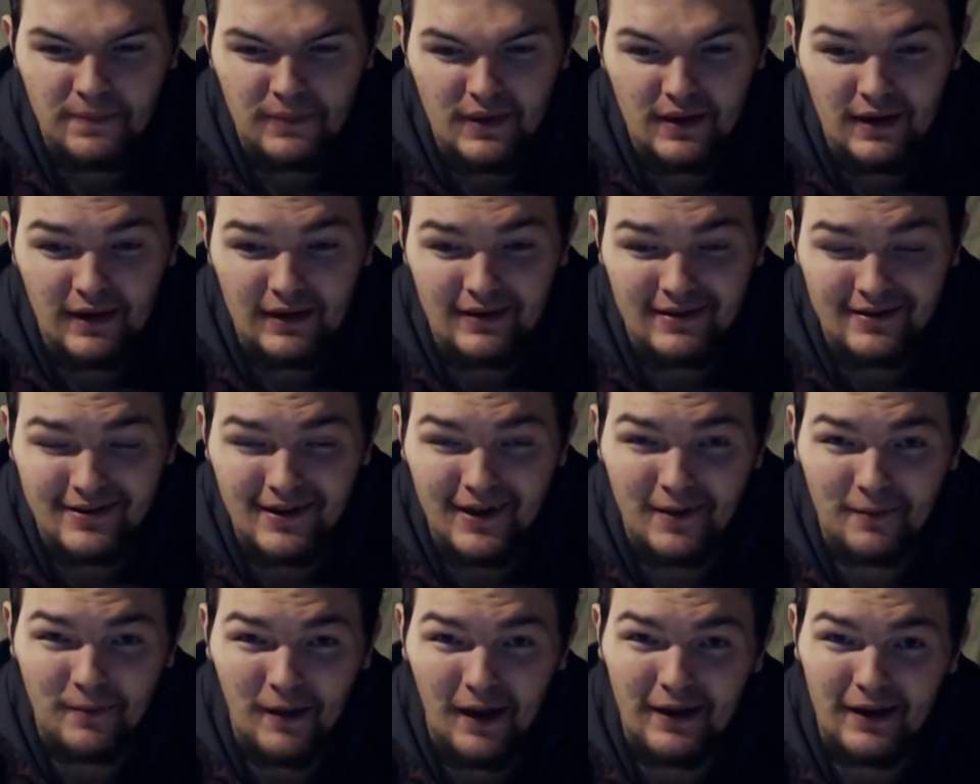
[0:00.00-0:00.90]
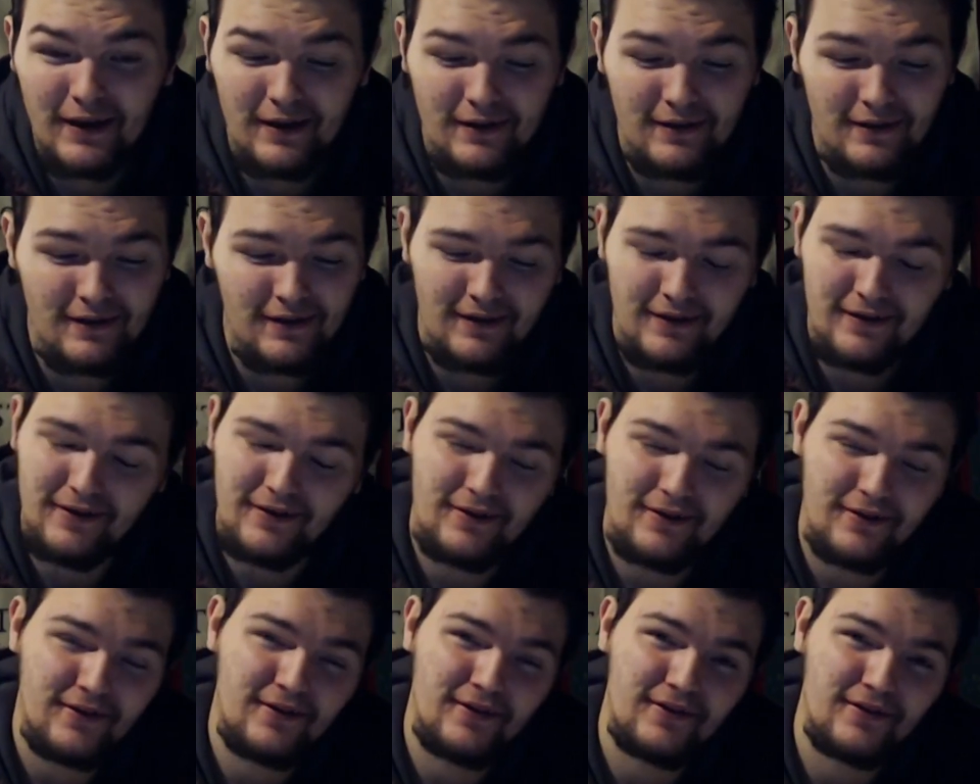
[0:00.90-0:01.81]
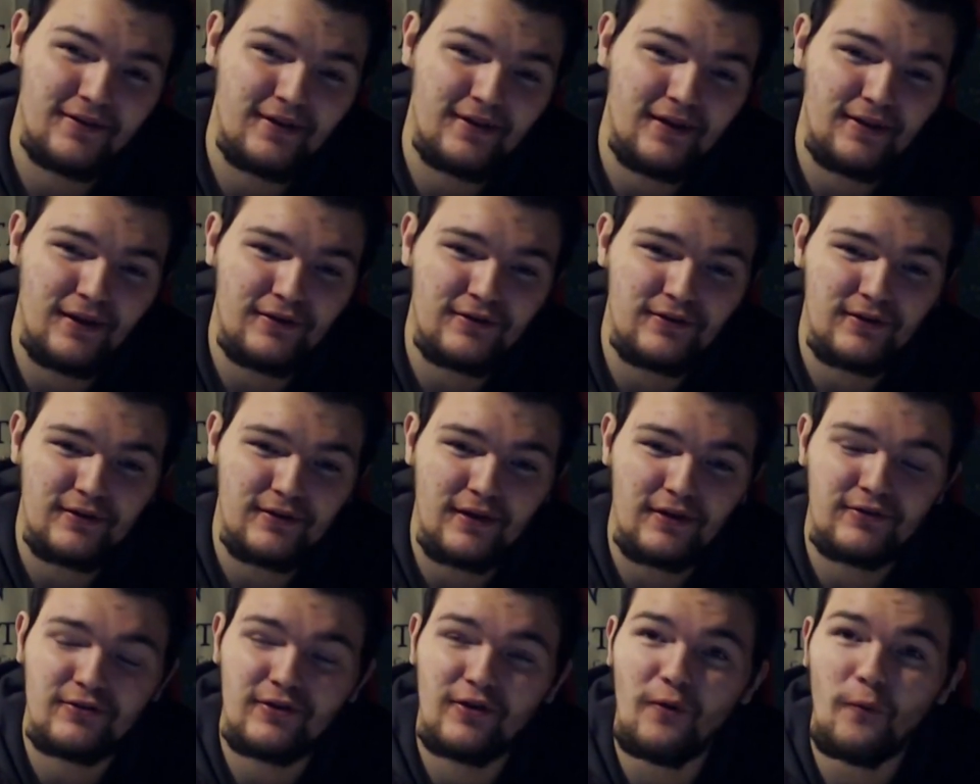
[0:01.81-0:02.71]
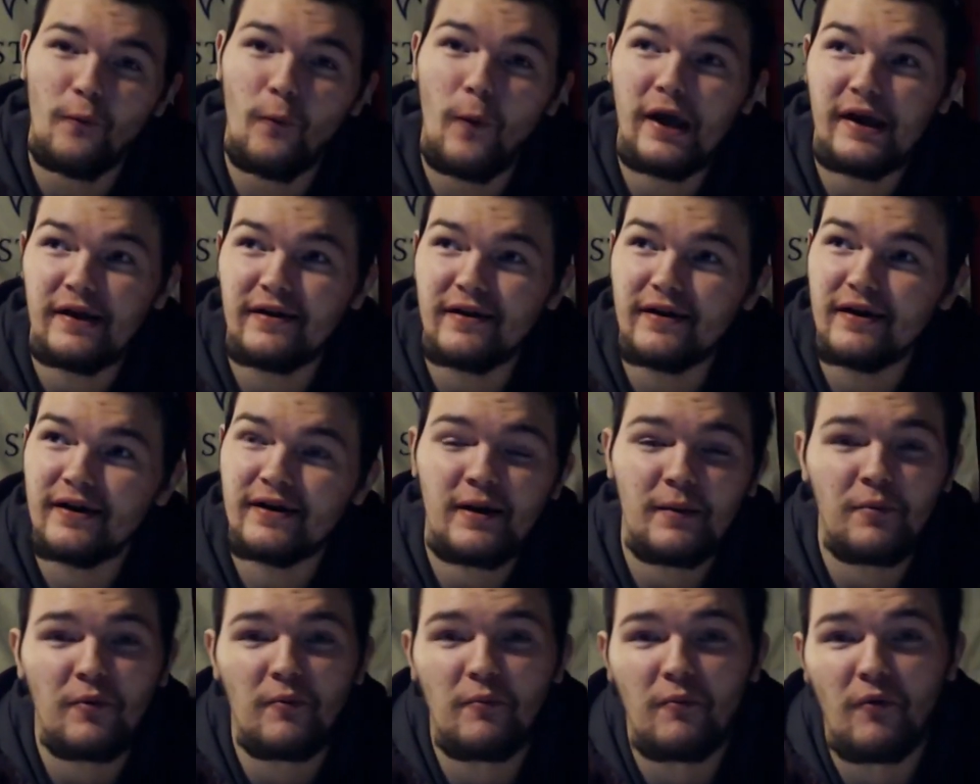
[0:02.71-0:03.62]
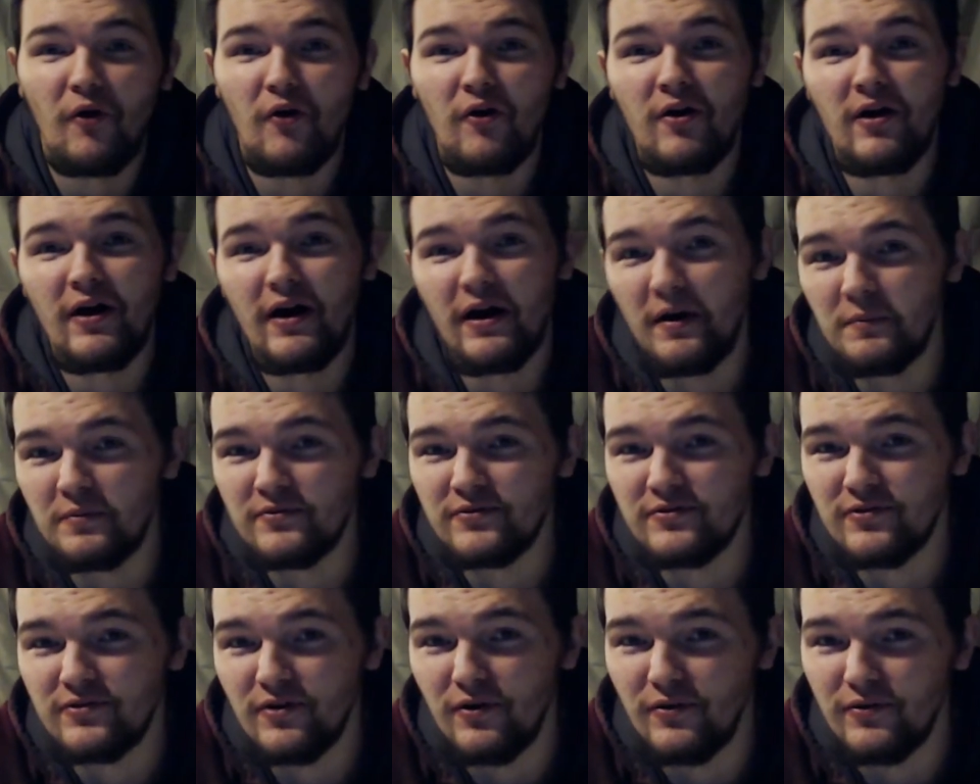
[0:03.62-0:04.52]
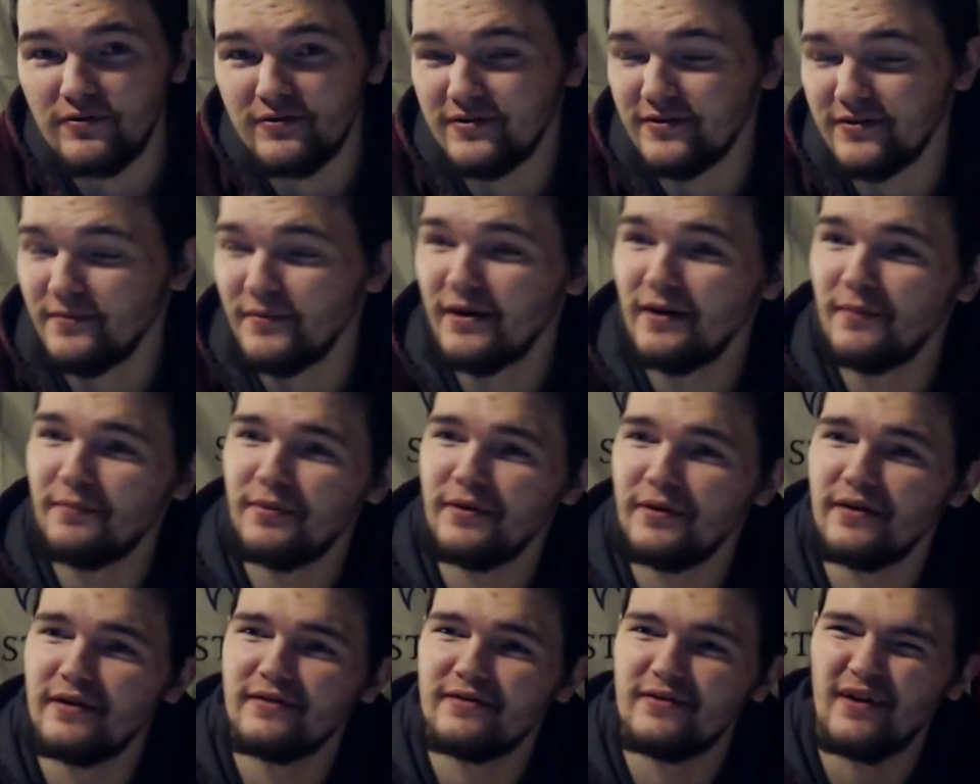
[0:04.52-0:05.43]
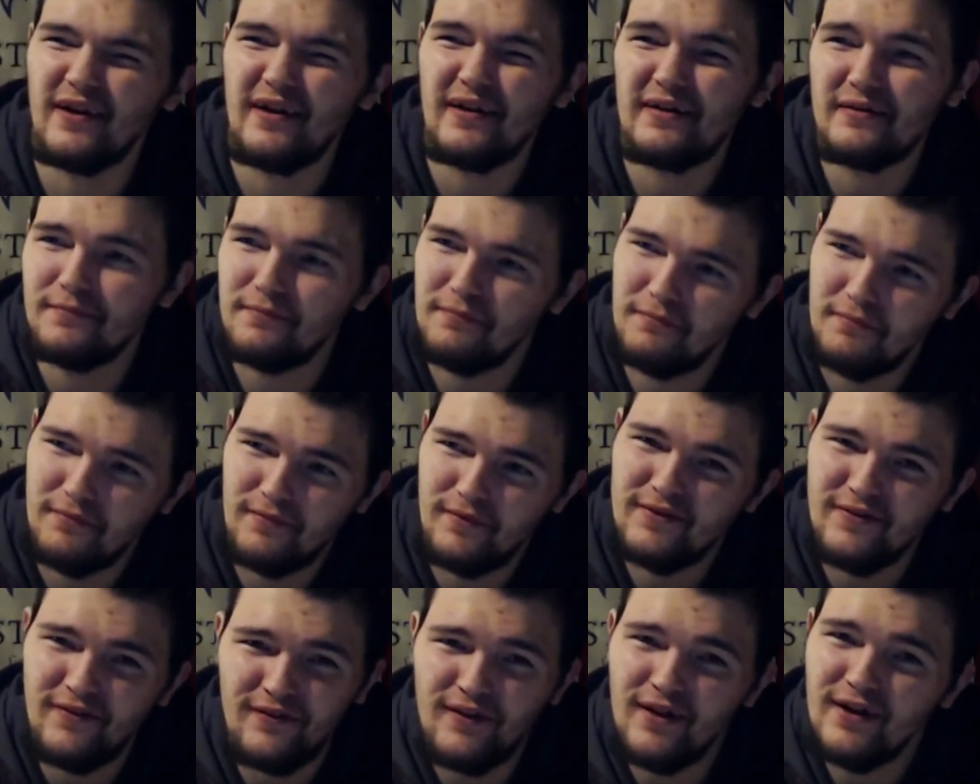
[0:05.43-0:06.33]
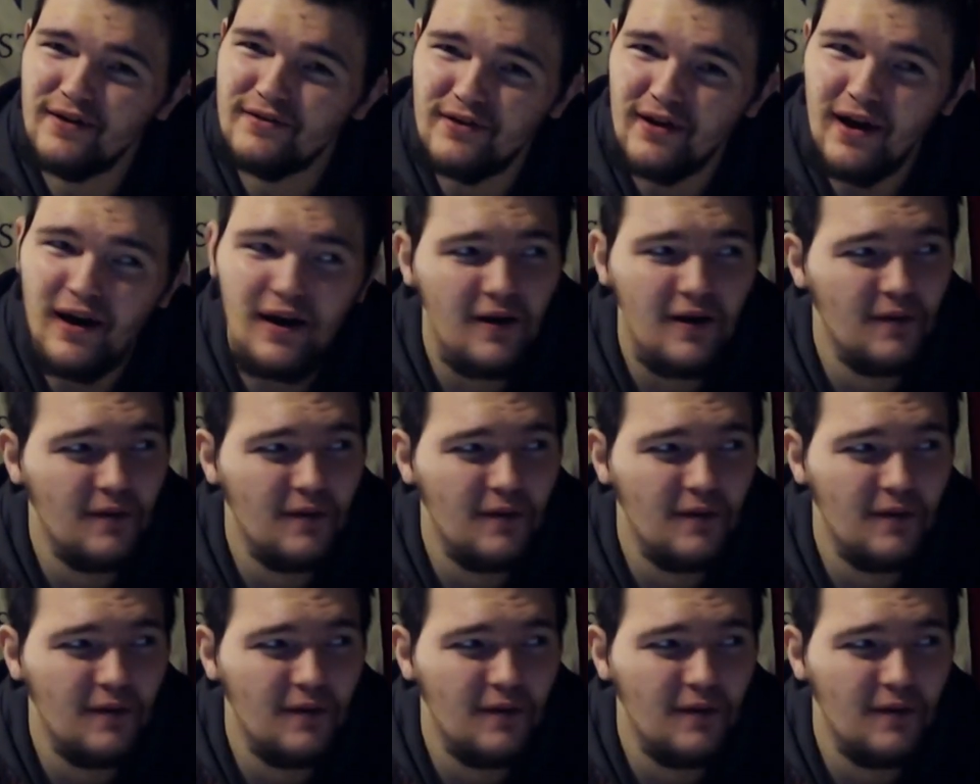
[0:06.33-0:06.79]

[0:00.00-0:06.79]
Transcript: It seemed like it. They should have waited a couple more episodes, in my opinion. Just like flesh it out,